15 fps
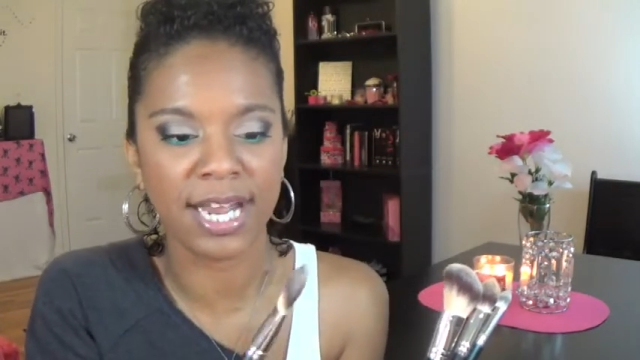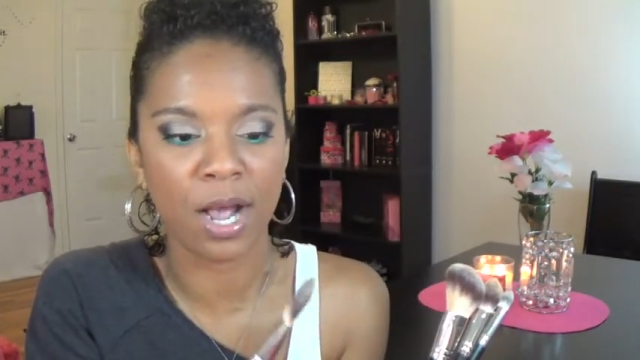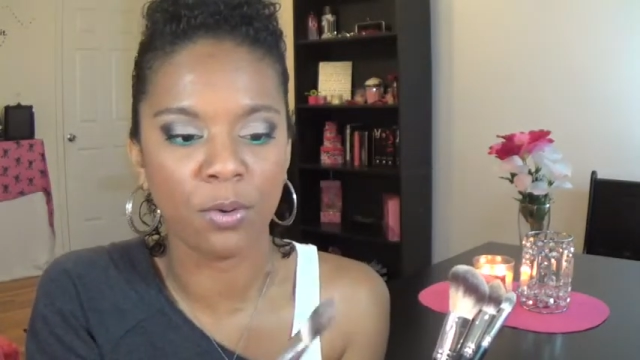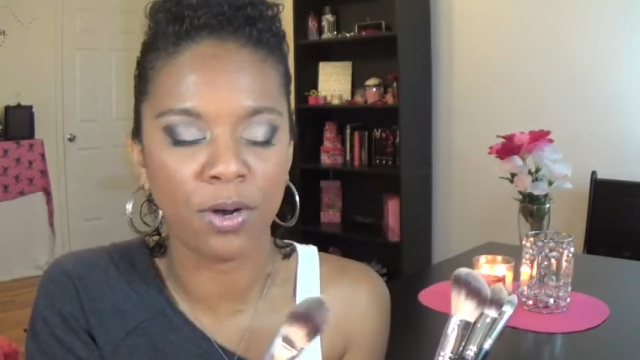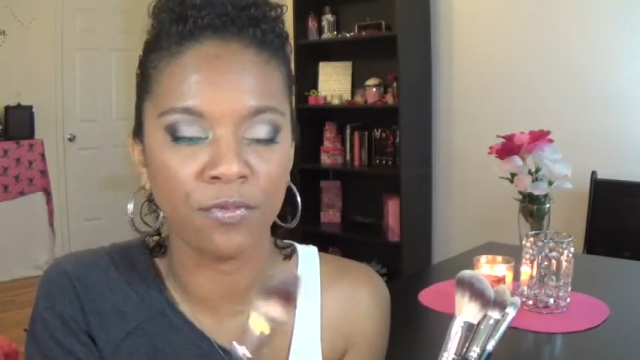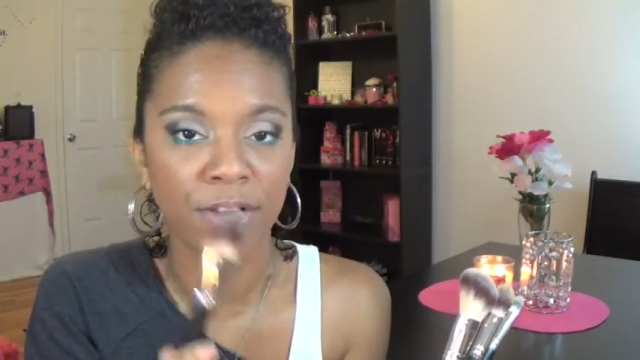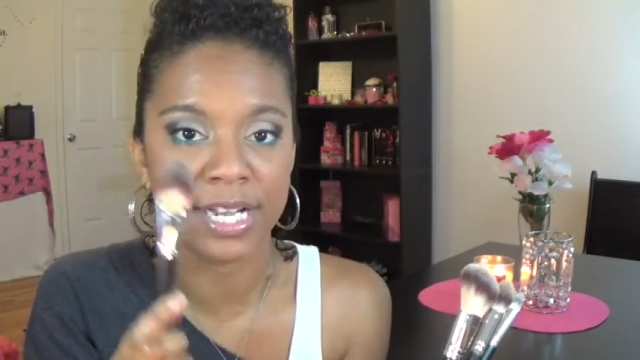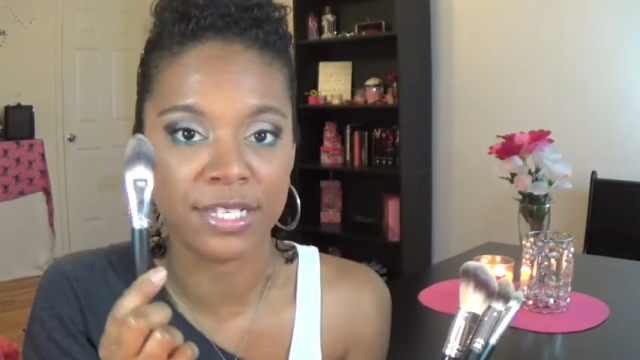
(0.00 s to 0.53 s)

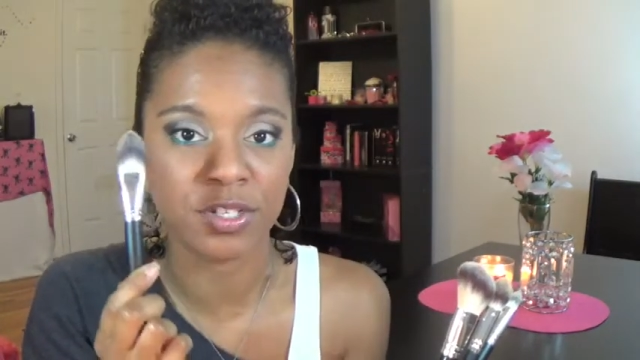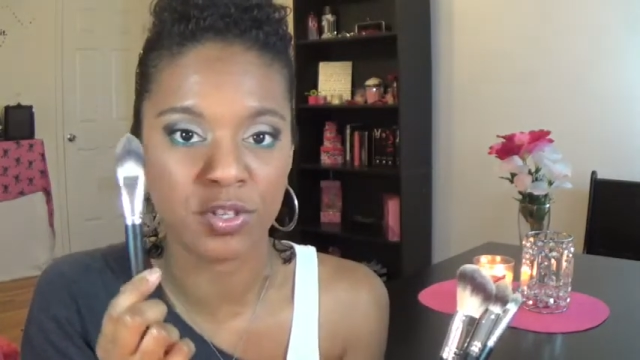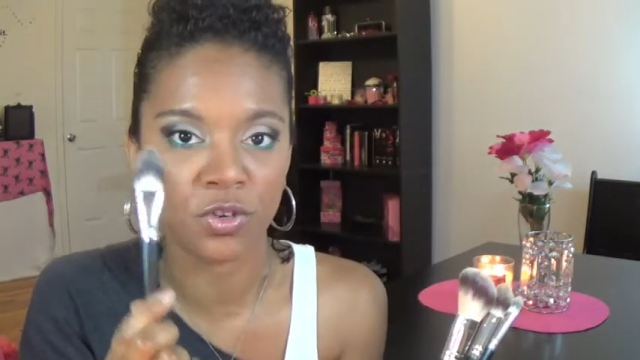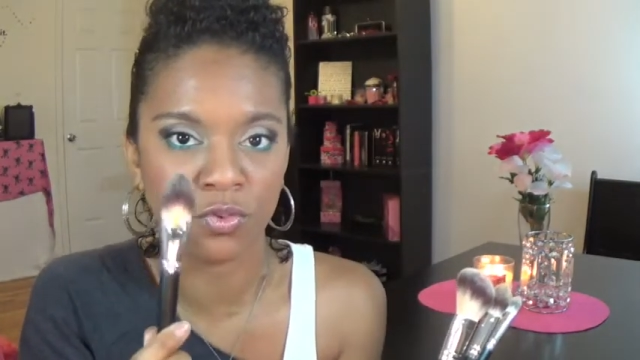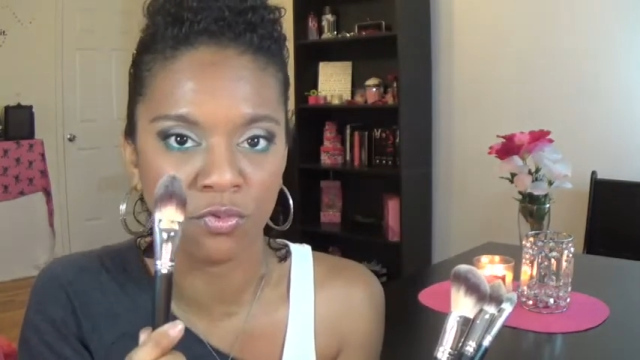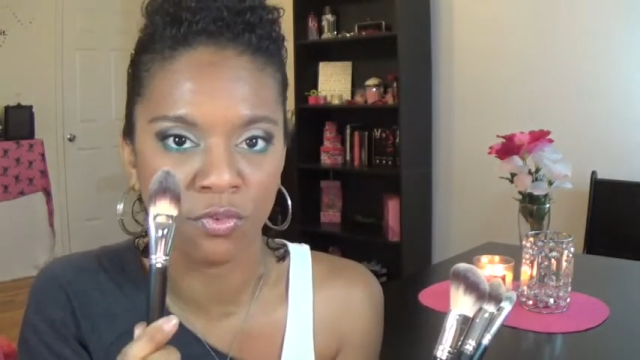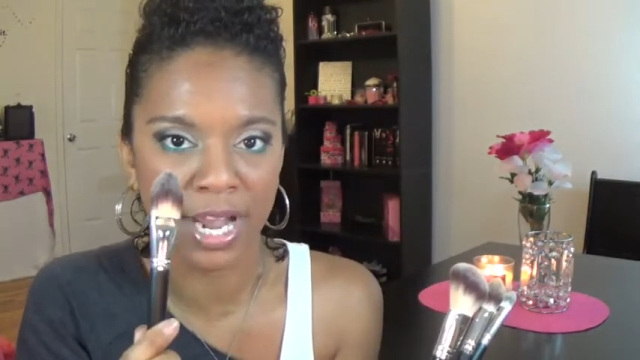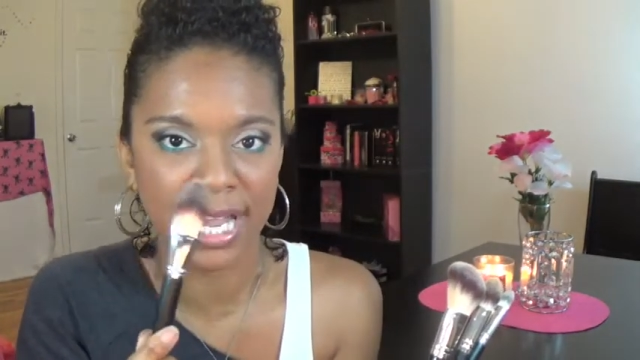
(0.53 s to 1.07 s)
However, it's
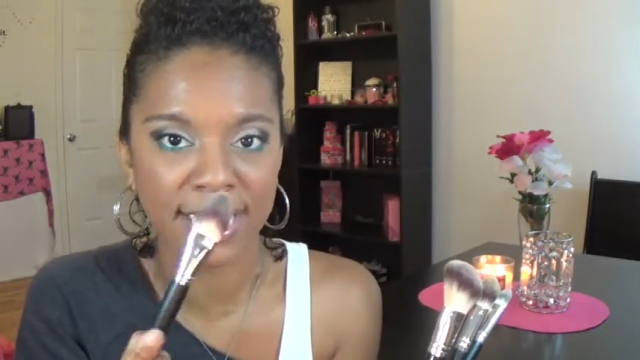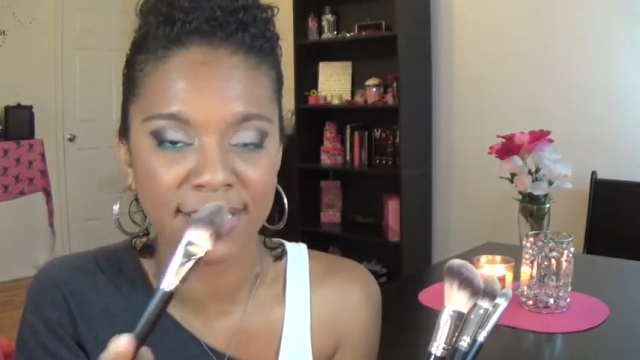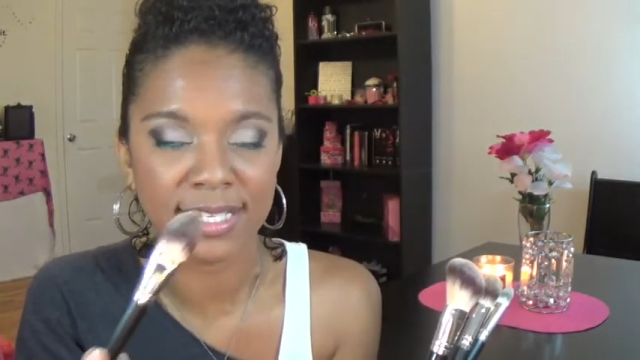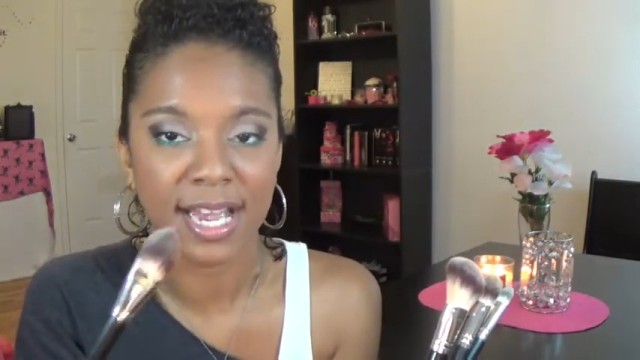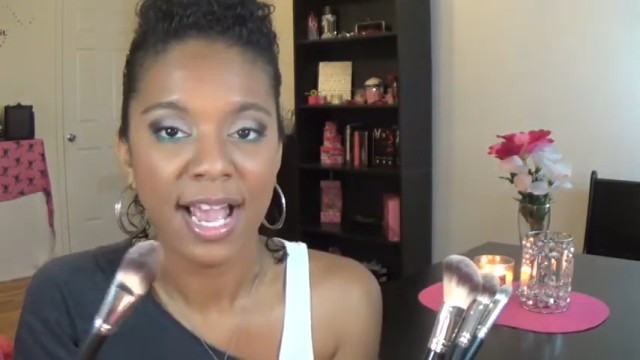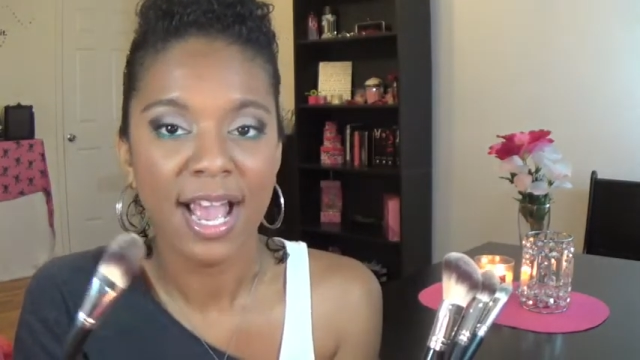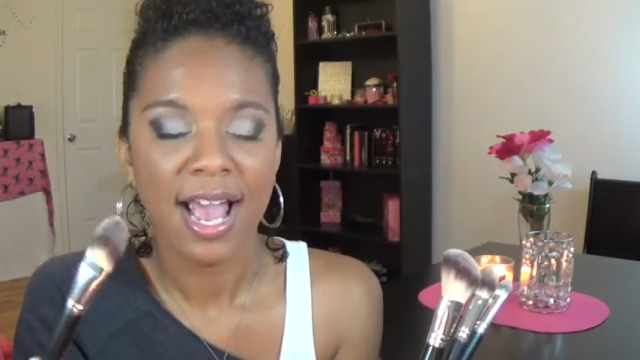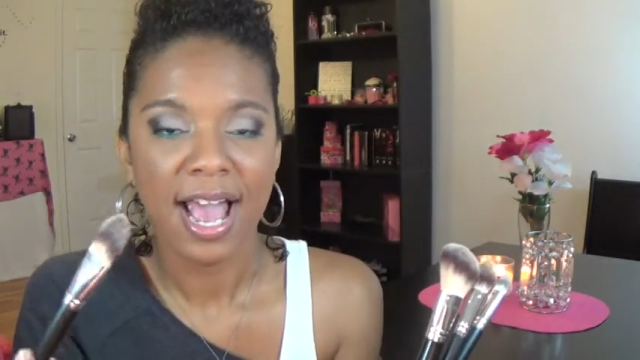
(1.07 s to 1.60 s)
great
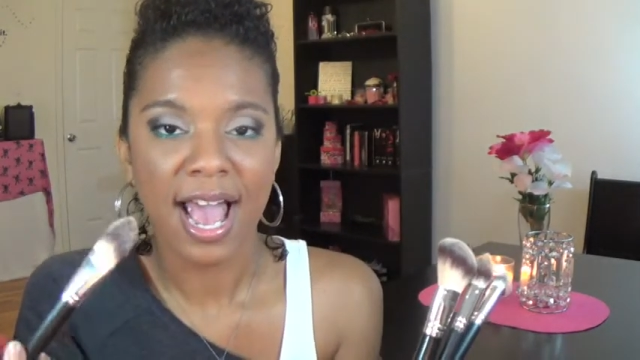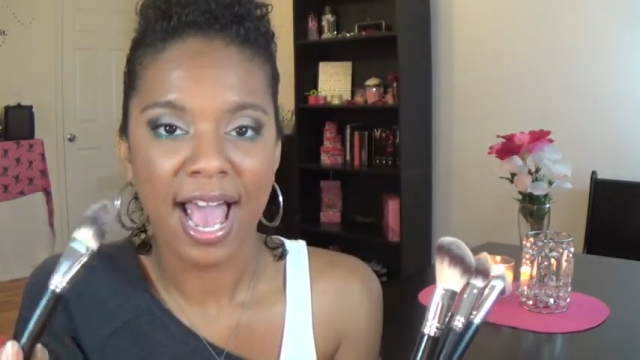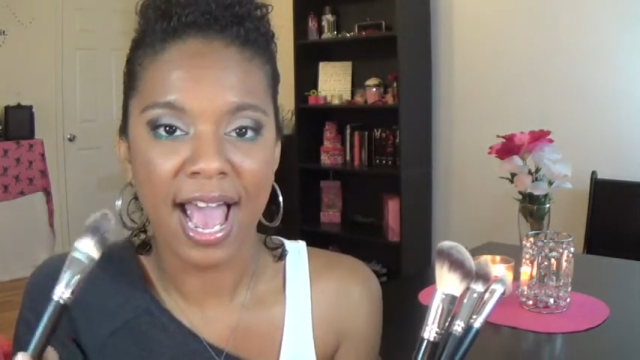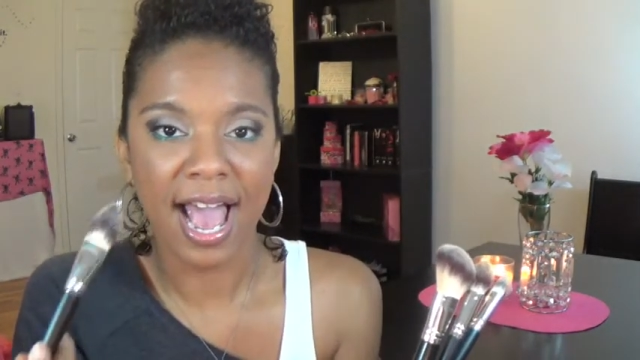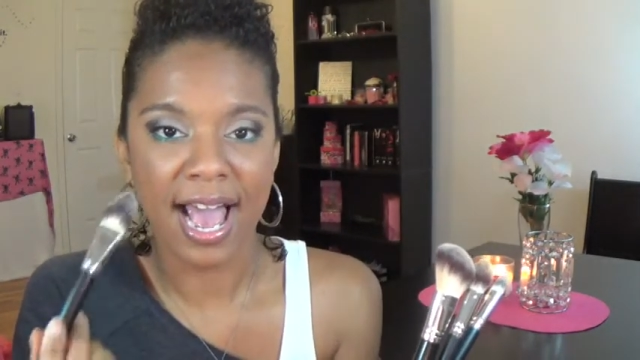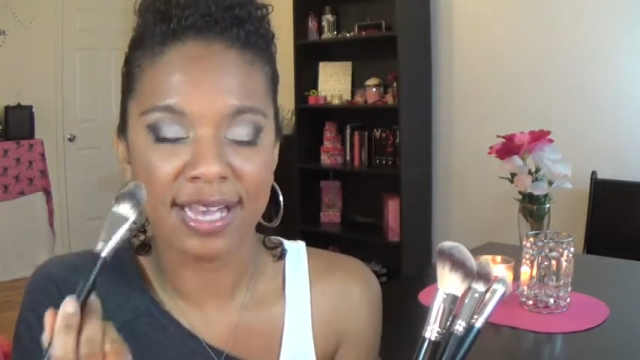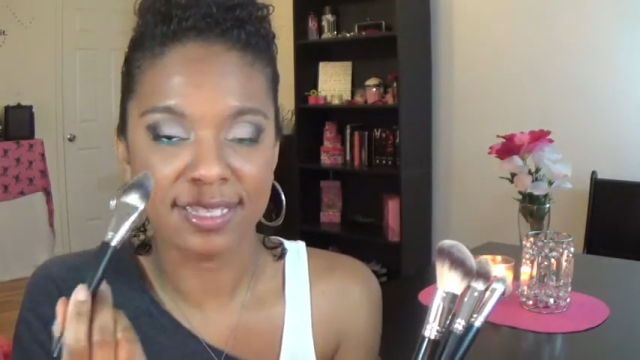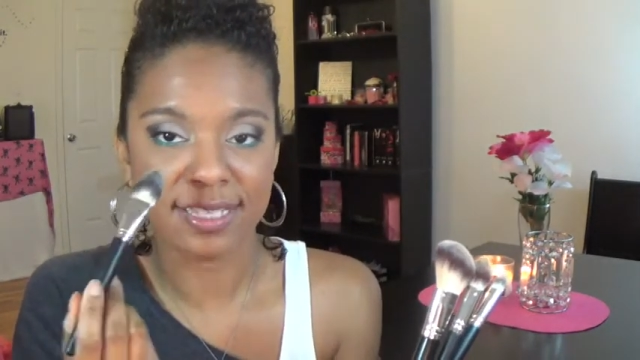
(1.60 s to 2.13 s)

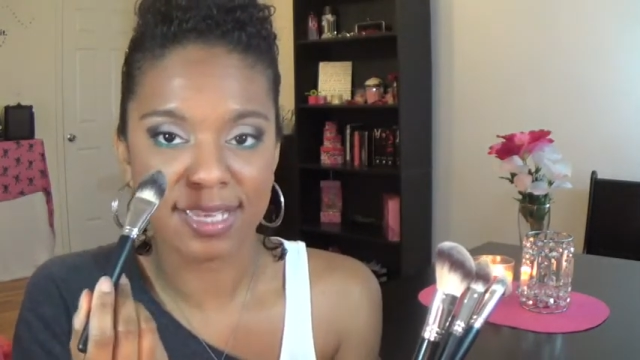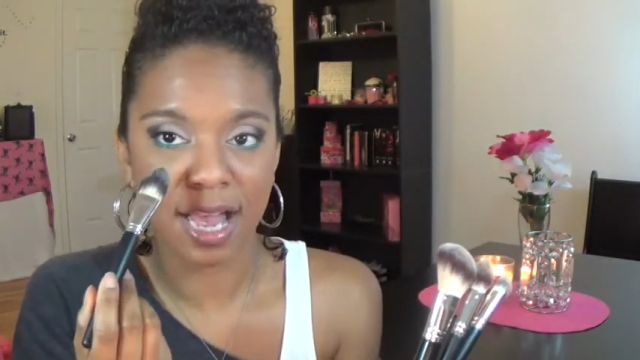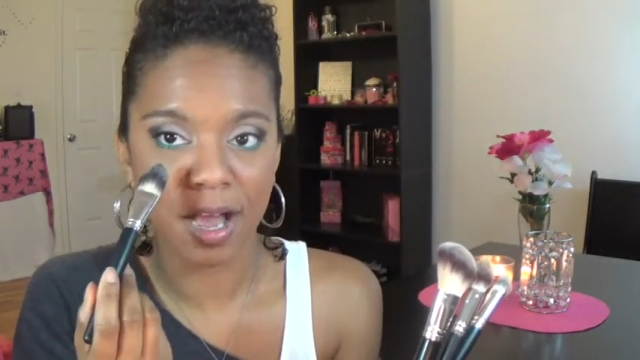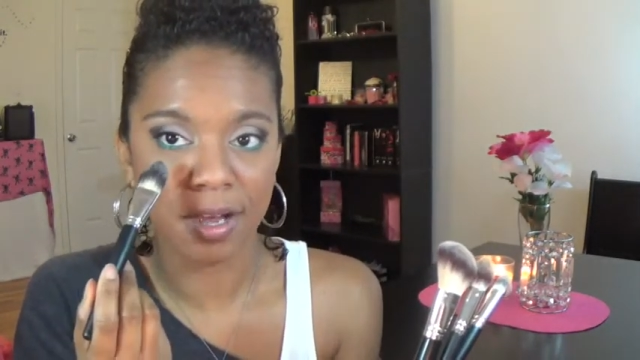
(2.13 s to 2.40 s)
at